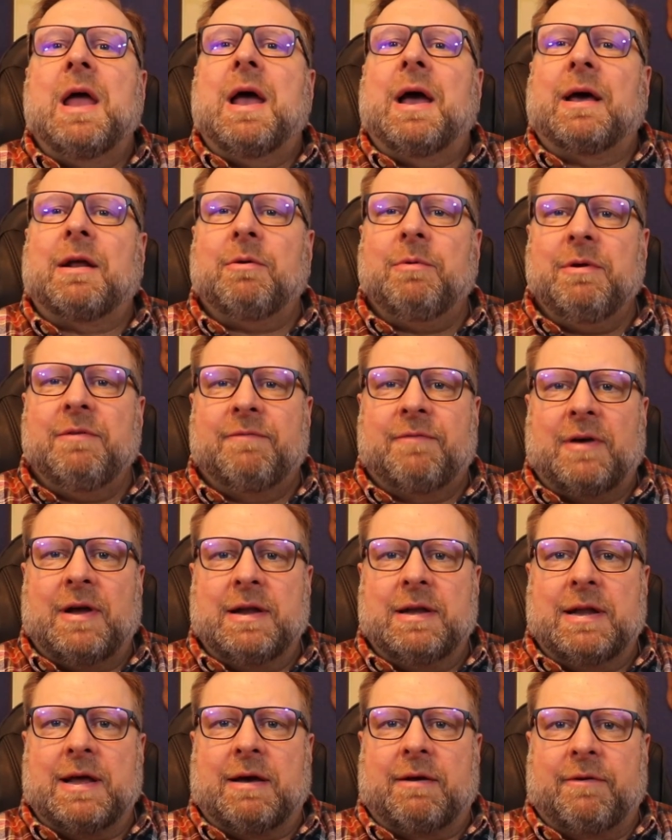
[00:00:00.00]
How do we
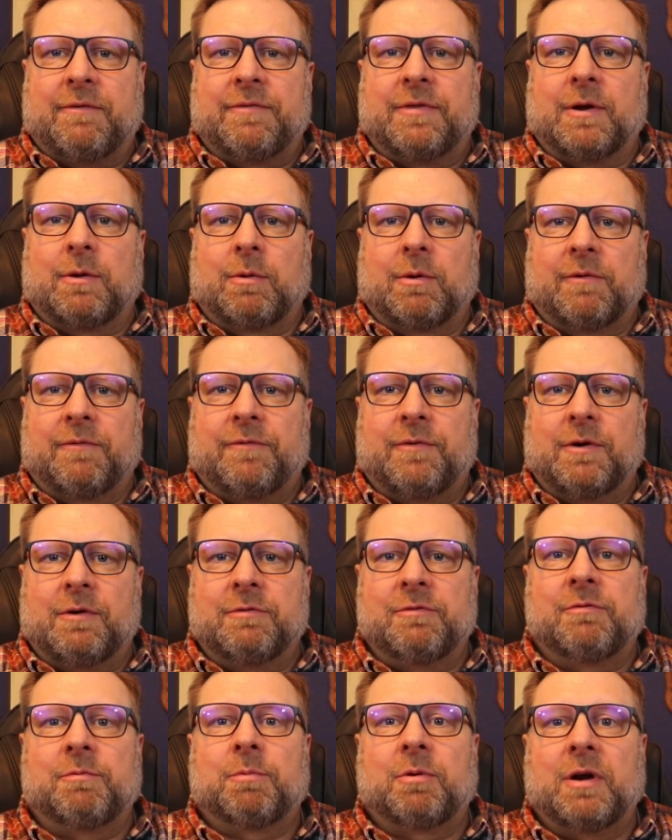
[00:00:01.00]
find out if there were
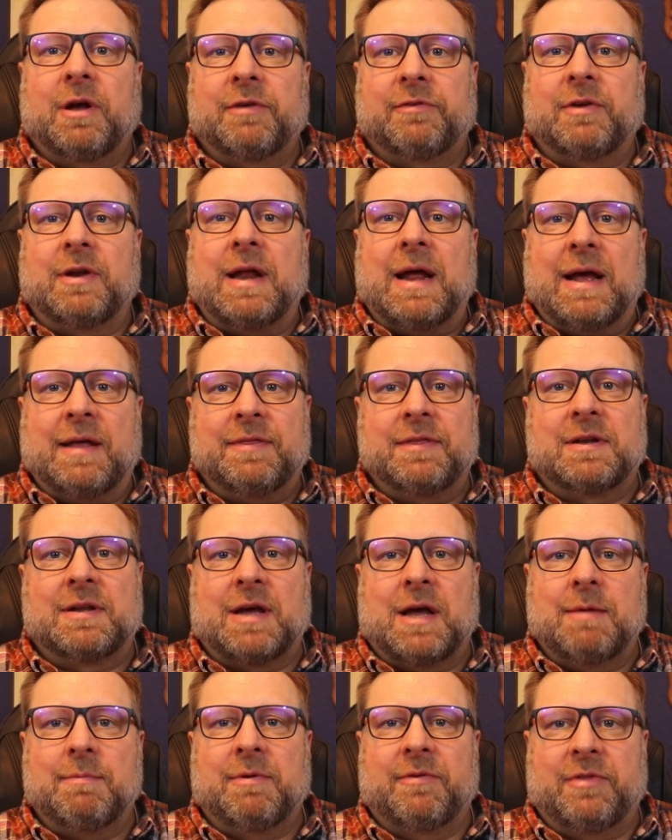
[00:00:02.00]
phones present at the
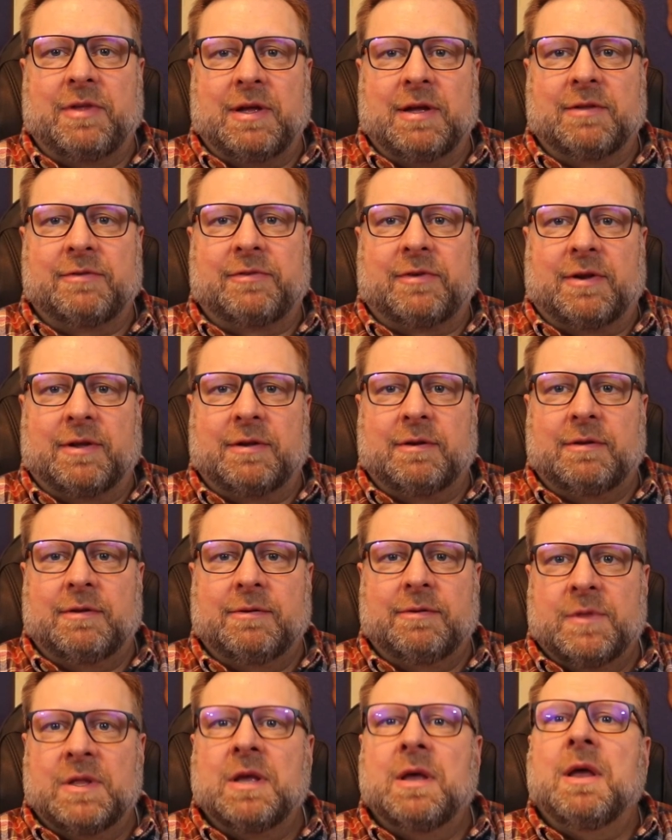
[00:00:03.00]
time of the incident?
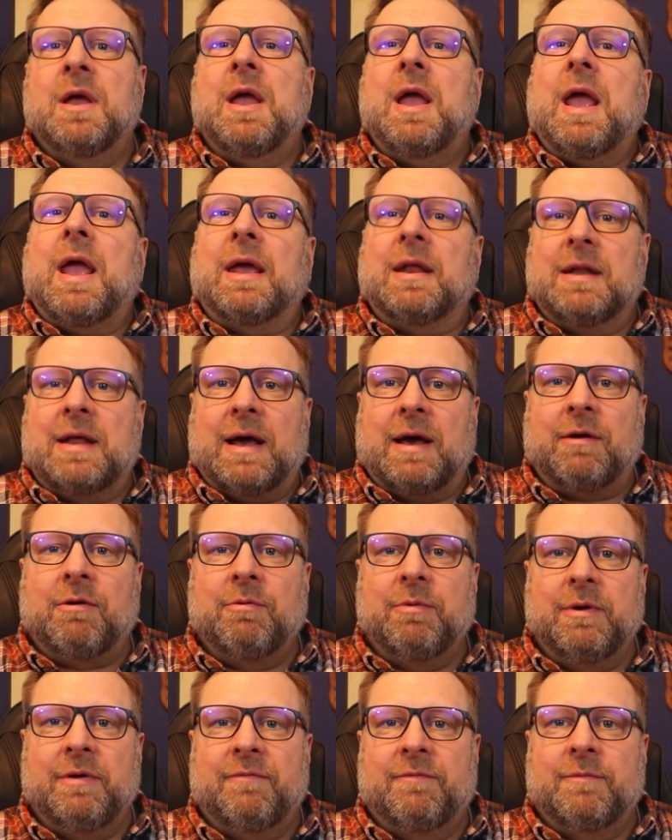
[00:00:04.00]
And how
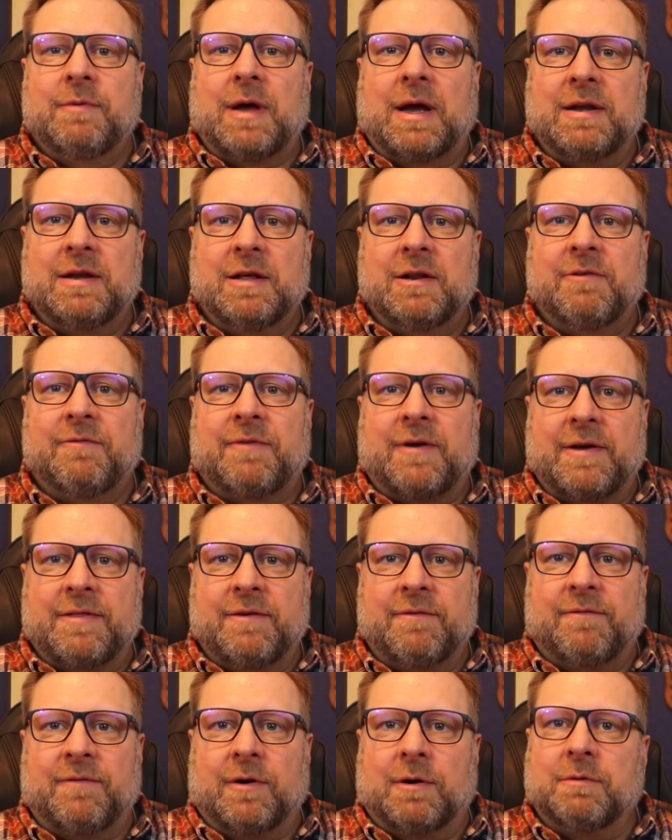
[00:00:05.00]
do we identify
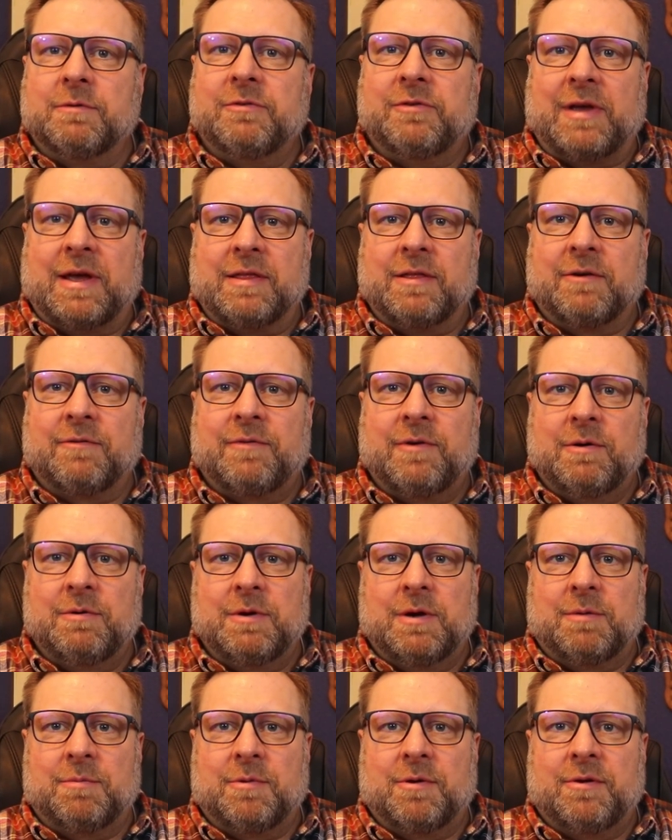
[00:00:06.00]
the phones and their
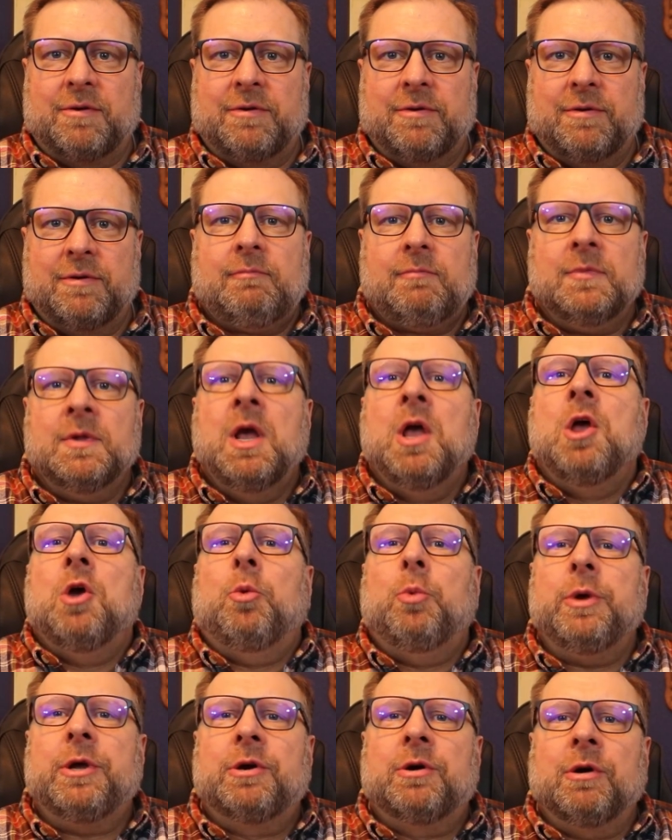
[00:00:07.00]
phone numbers?
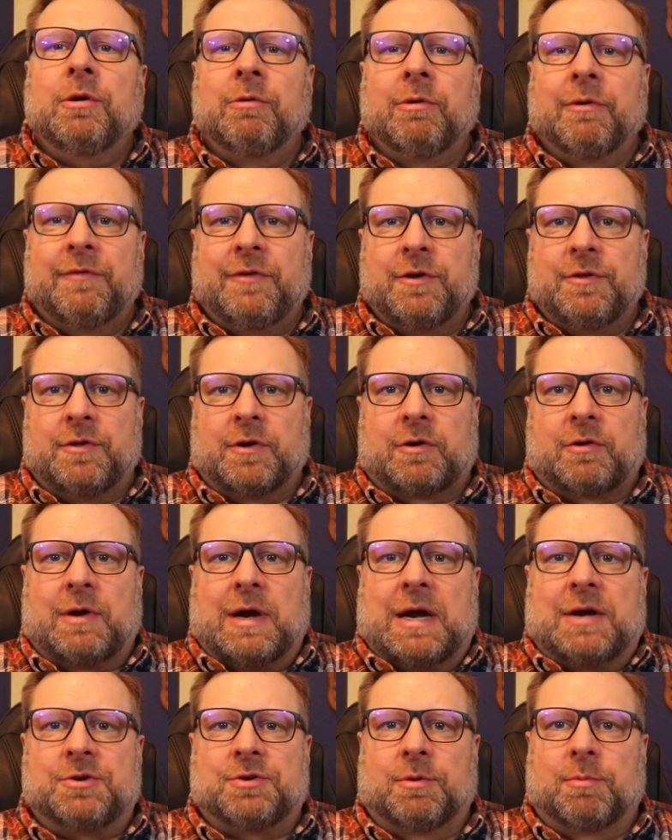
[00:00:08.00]
We could review the
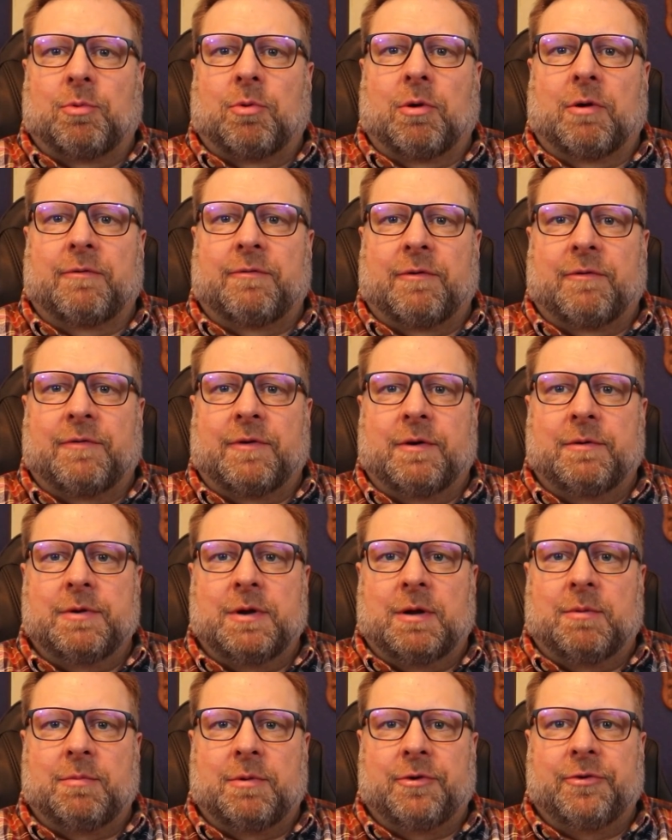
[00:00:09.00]
crash report for phone
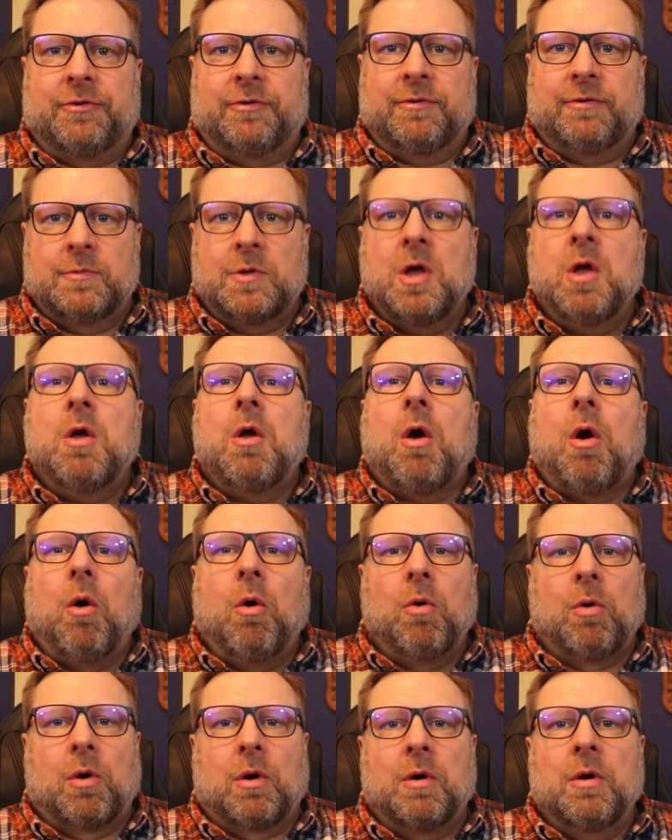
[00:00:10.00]
numbers,
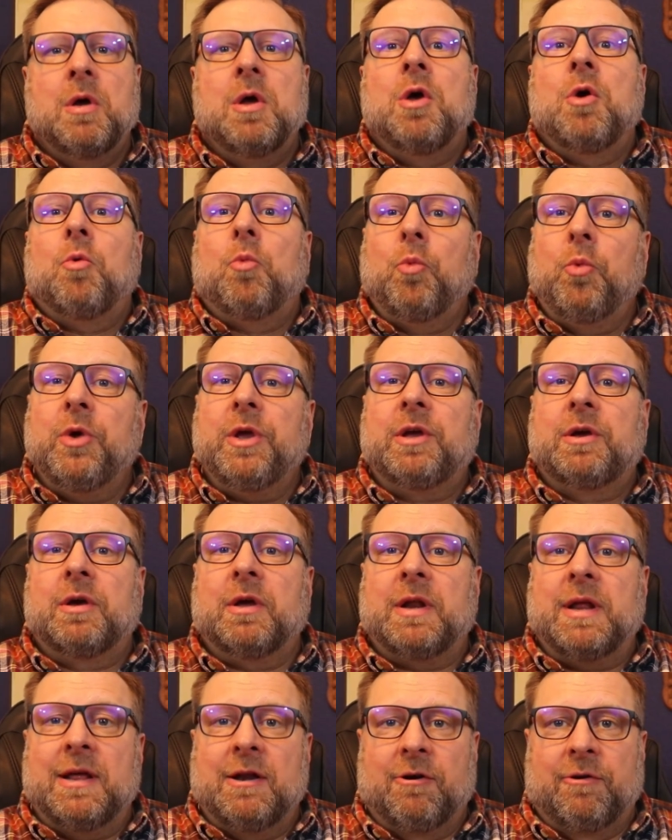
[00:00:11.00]
or we
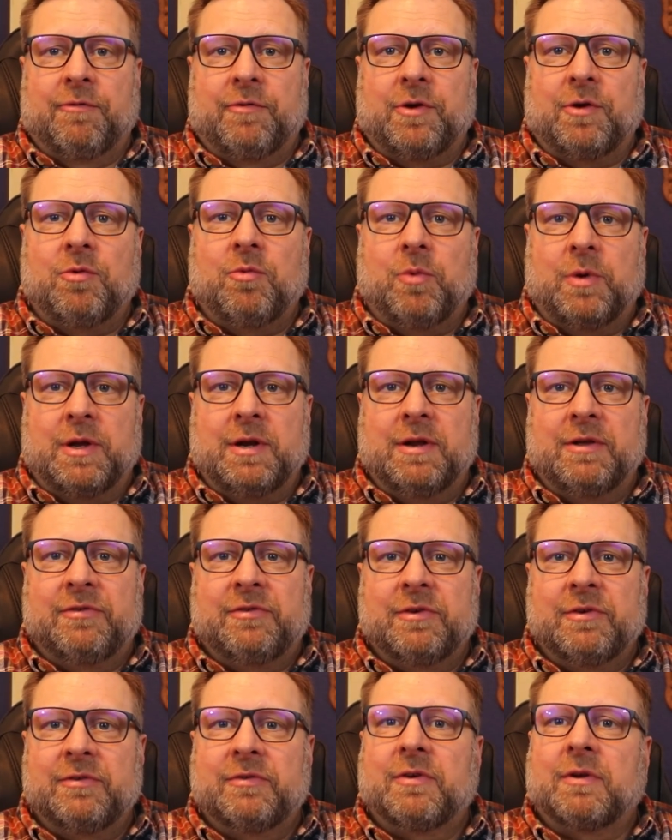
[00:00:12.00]
could interview
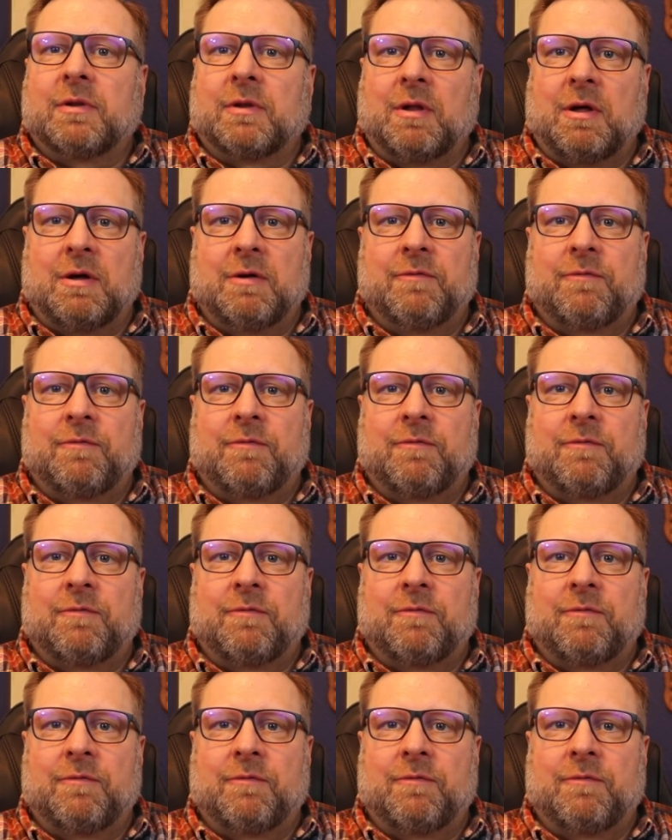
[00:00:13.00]
witnesses, law